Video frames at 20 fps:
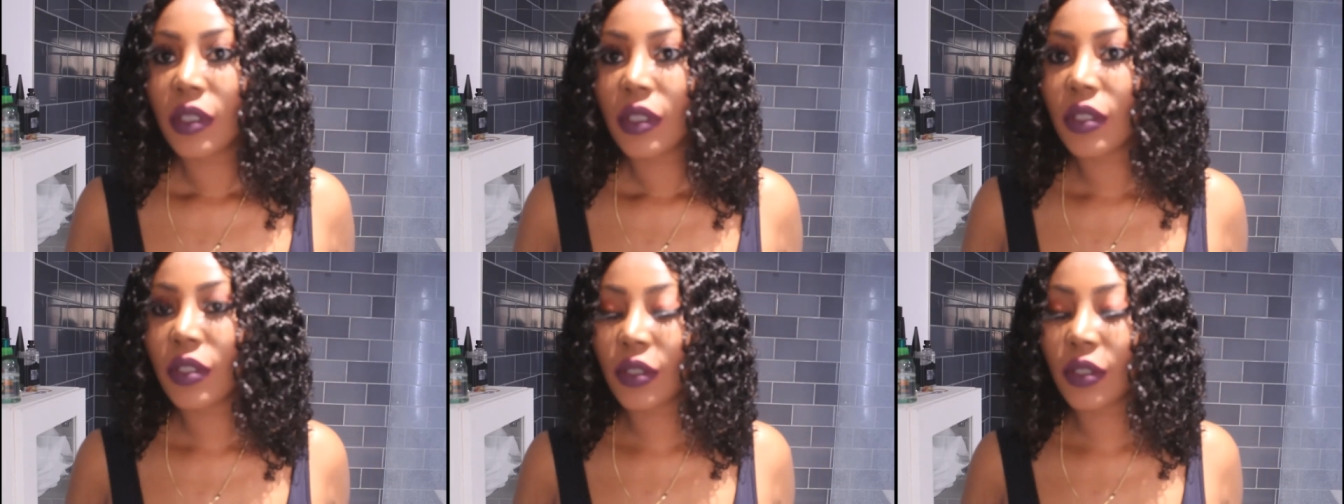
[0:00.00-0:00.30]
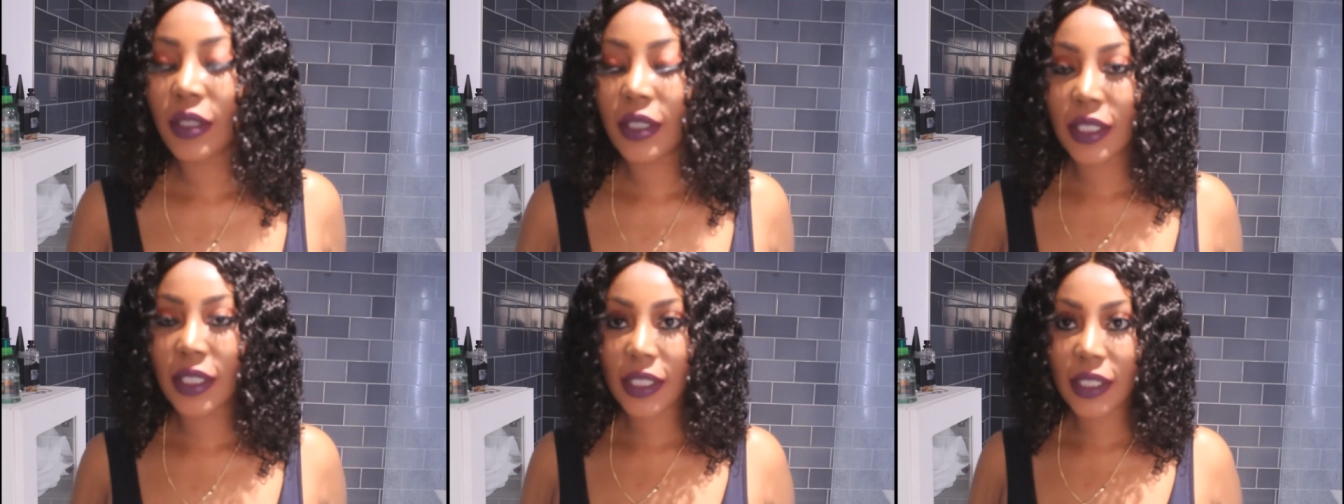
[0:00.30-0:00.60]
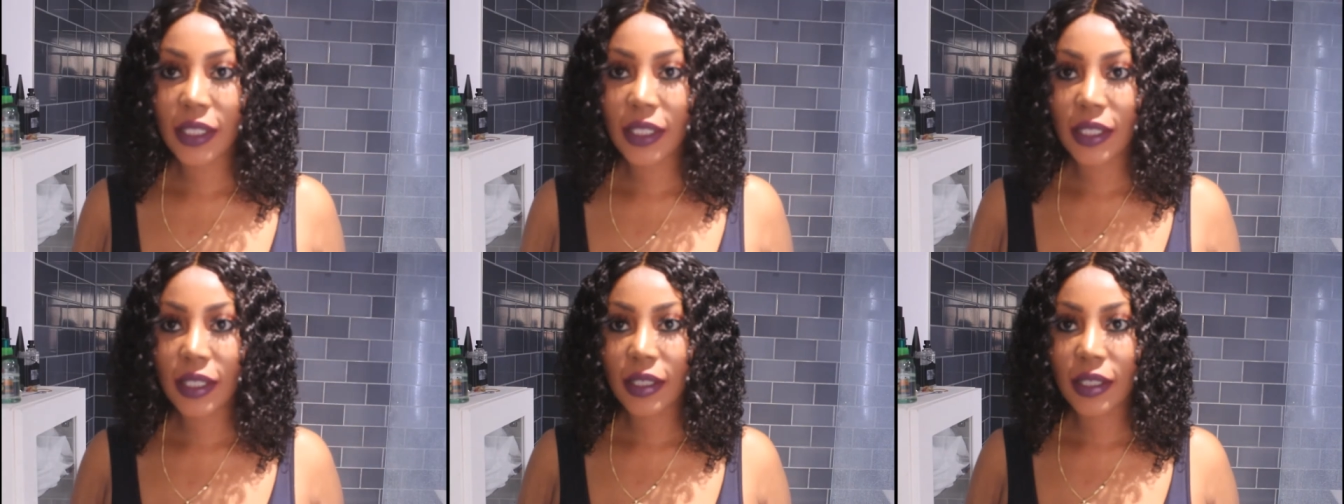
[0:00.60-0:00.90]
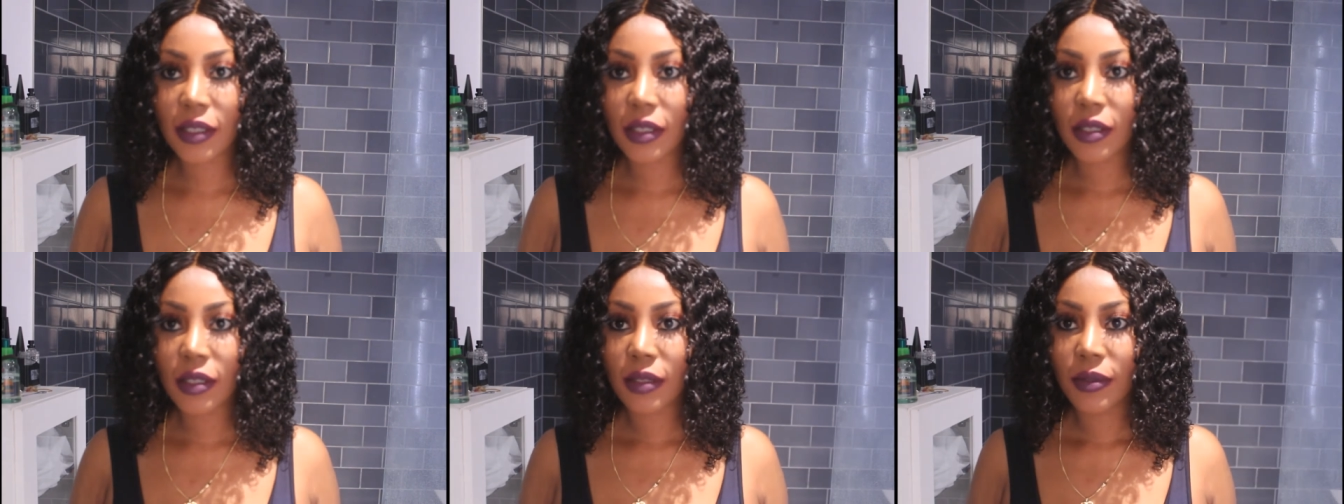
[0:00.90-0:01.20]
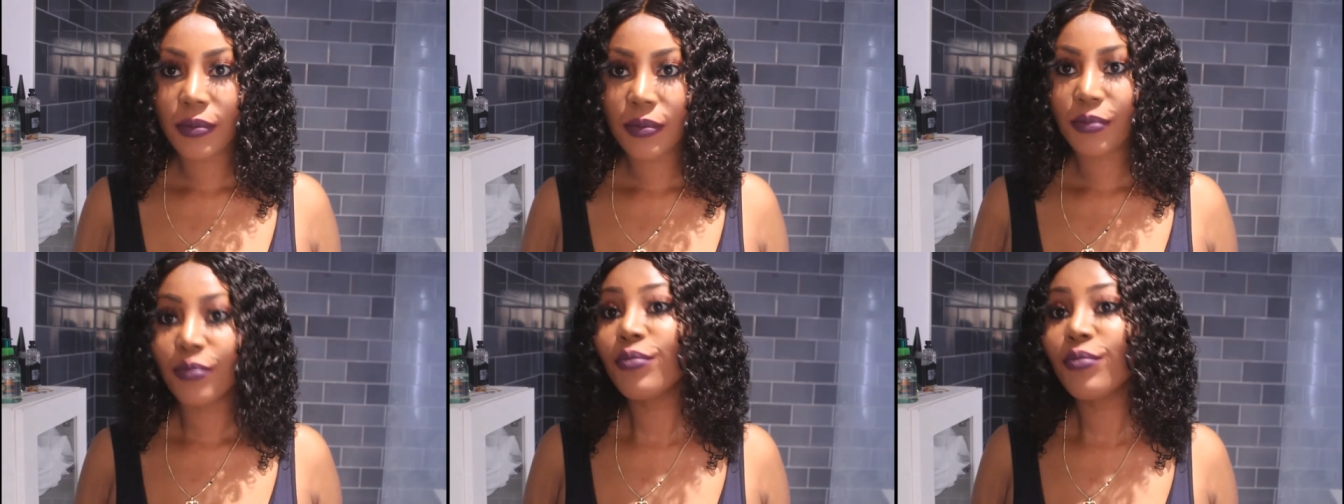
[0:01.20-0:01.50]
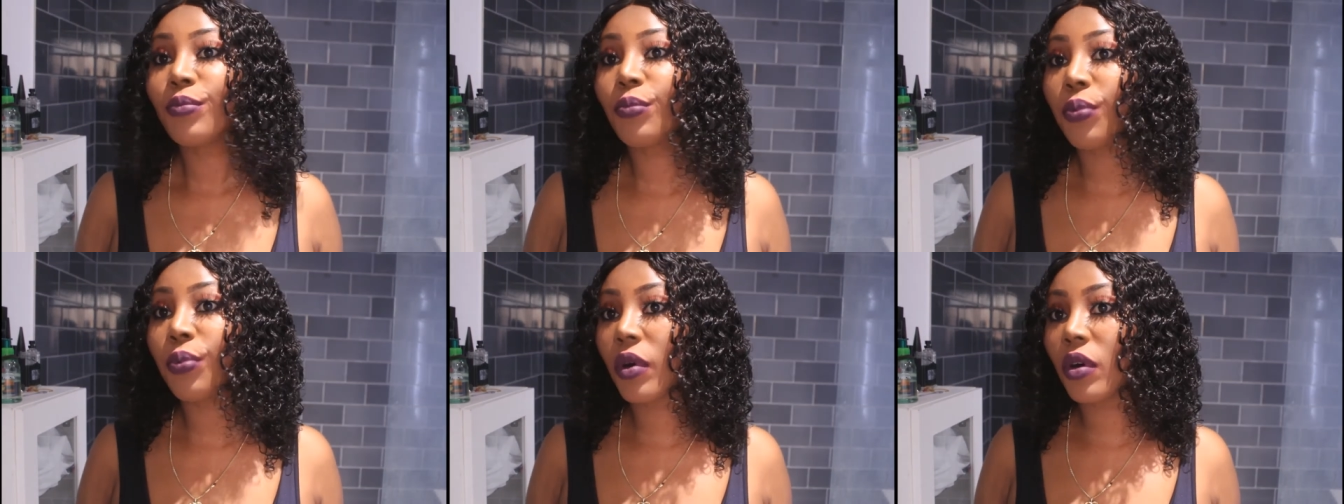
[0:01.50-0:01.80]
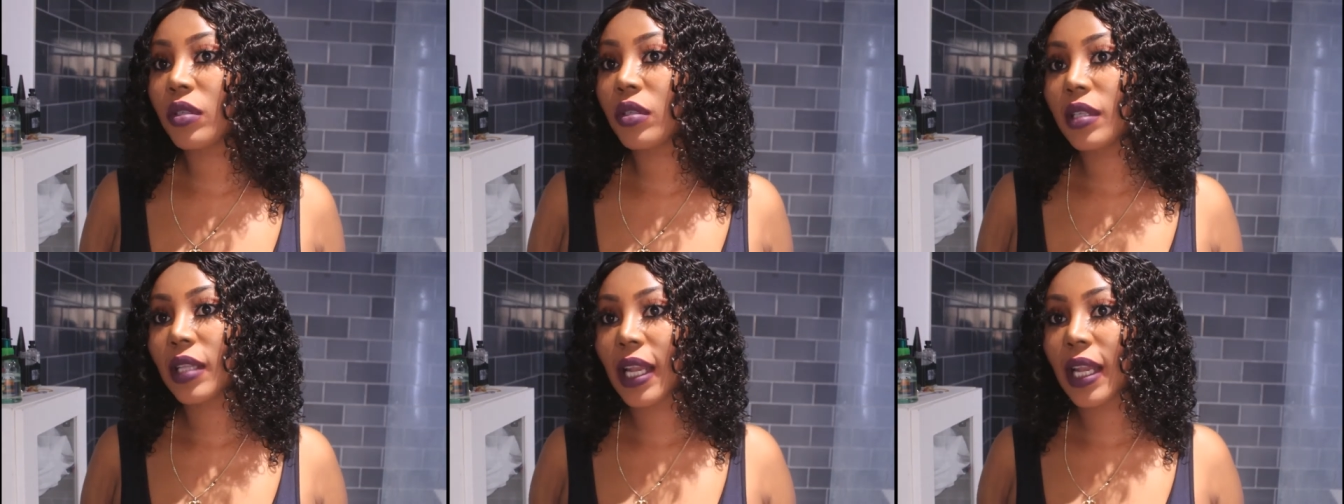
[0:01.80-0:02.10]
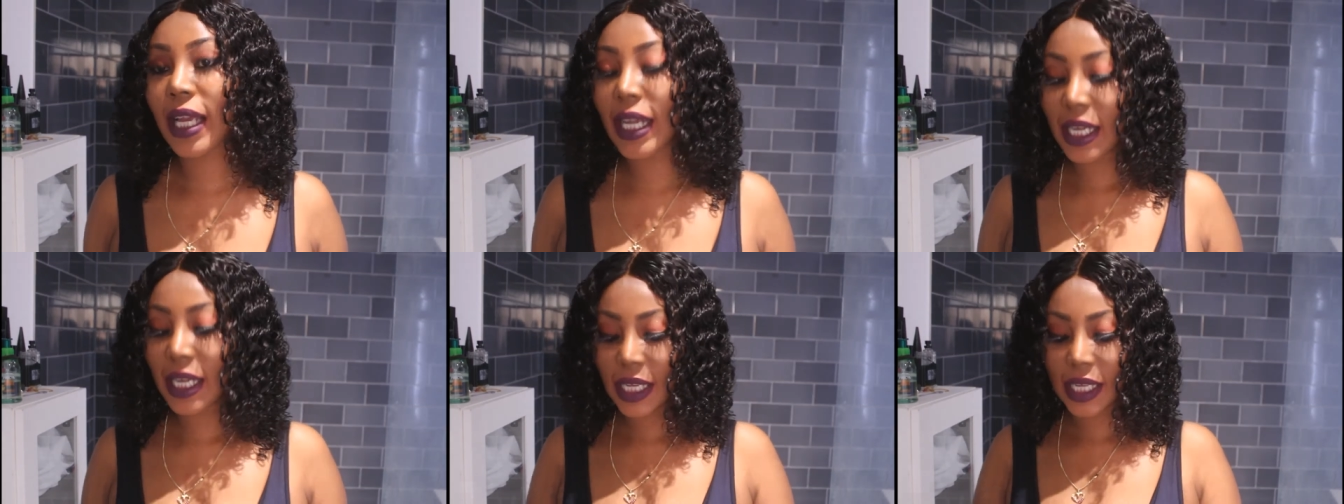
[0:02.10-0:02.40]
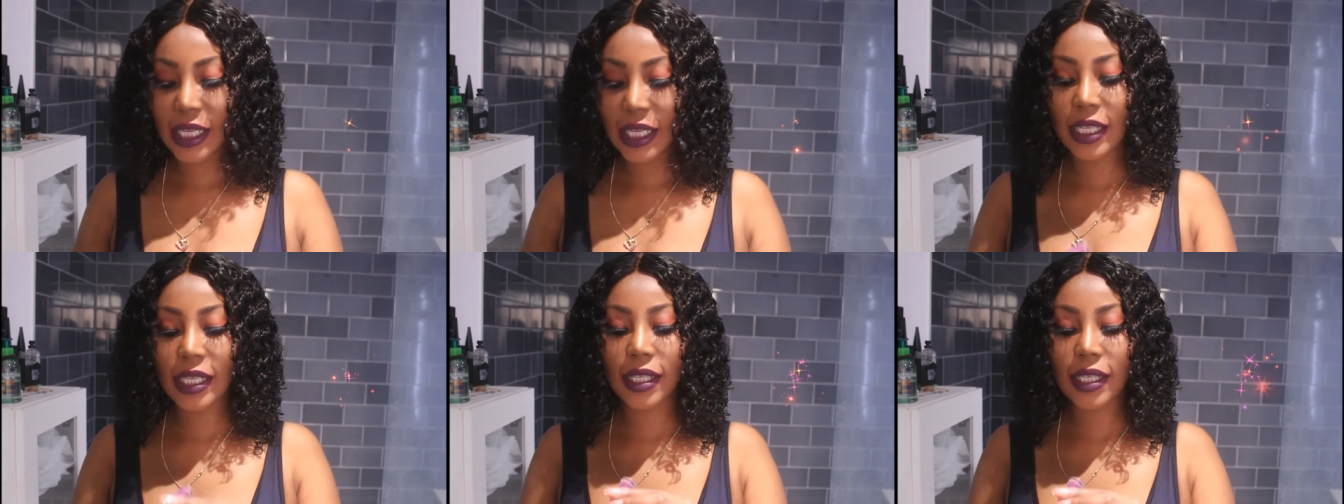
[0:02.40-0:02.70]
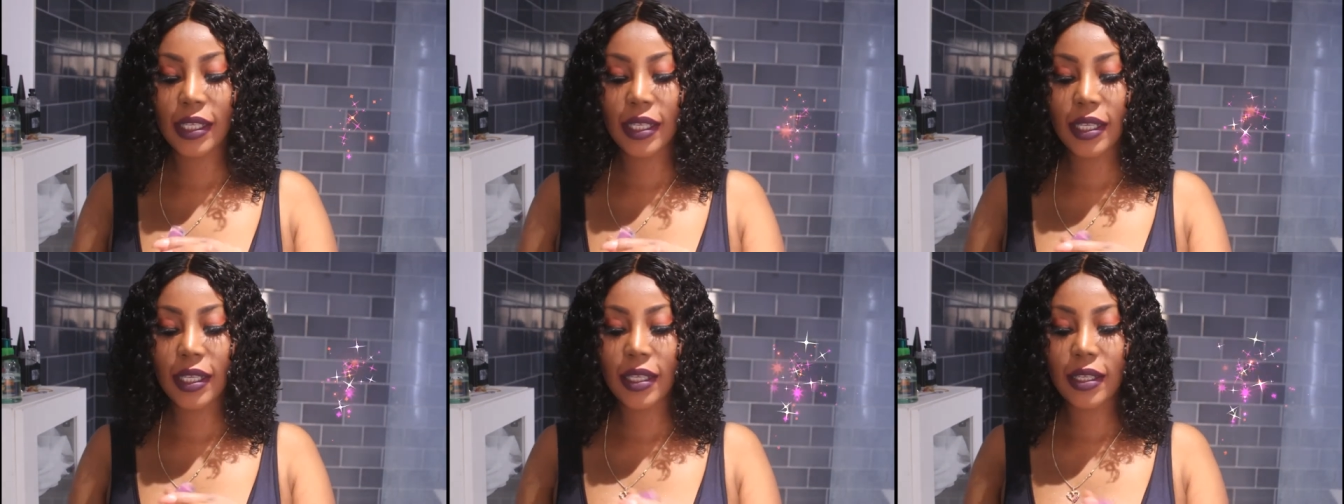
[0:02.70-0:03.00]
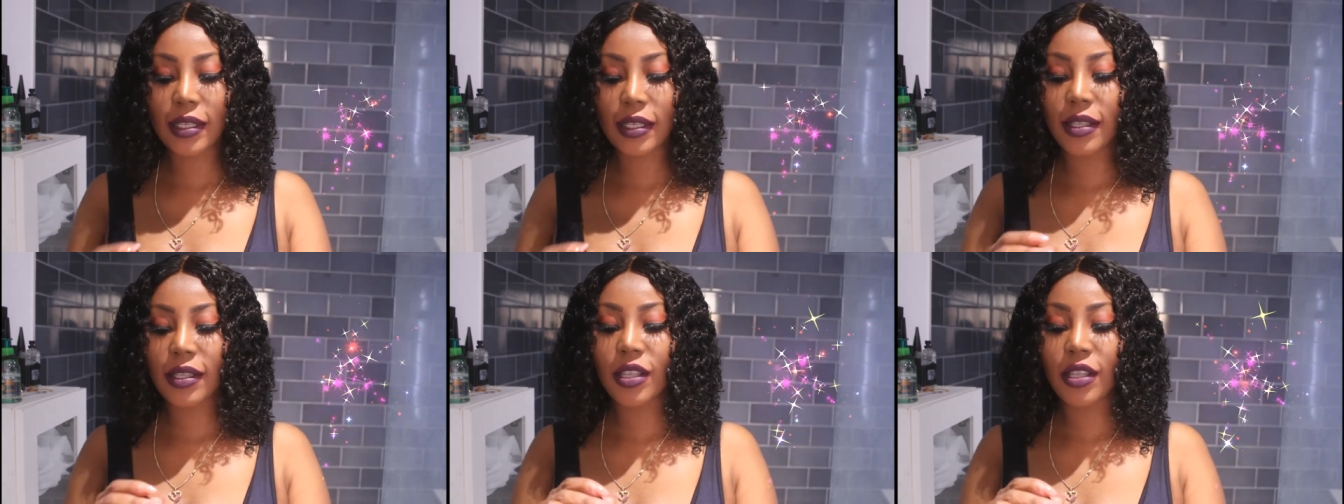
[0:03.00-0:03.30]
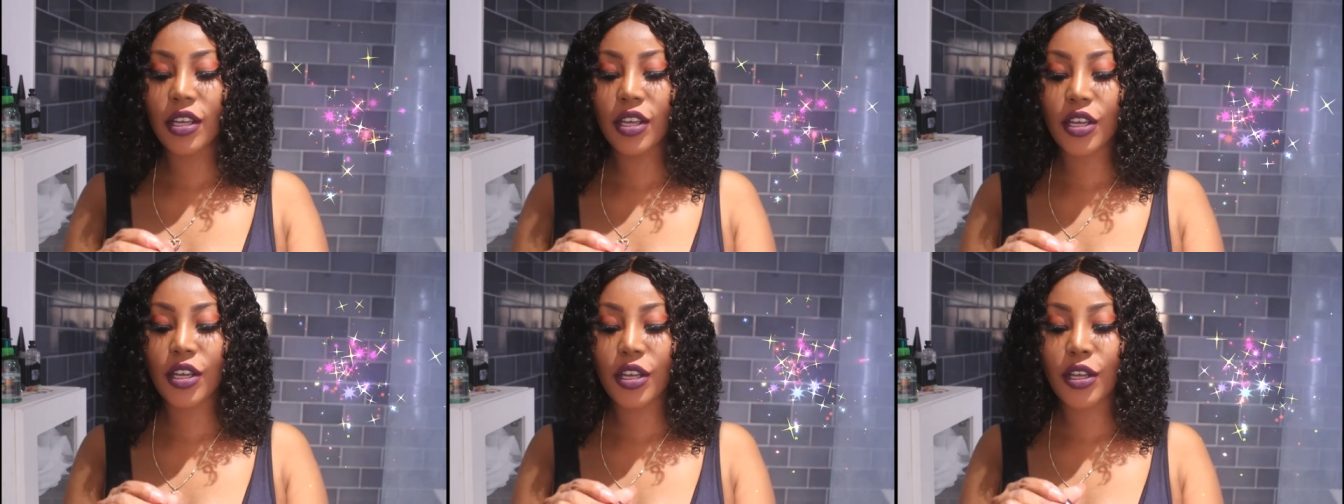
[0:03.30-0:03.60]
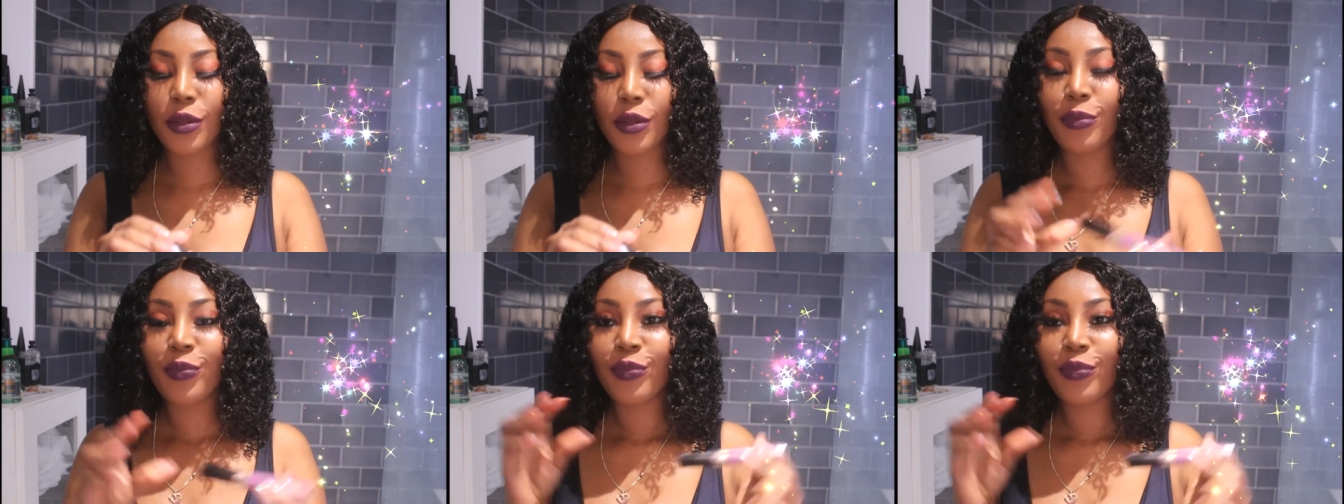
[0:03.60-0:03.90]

So this is Boss Lady. This is the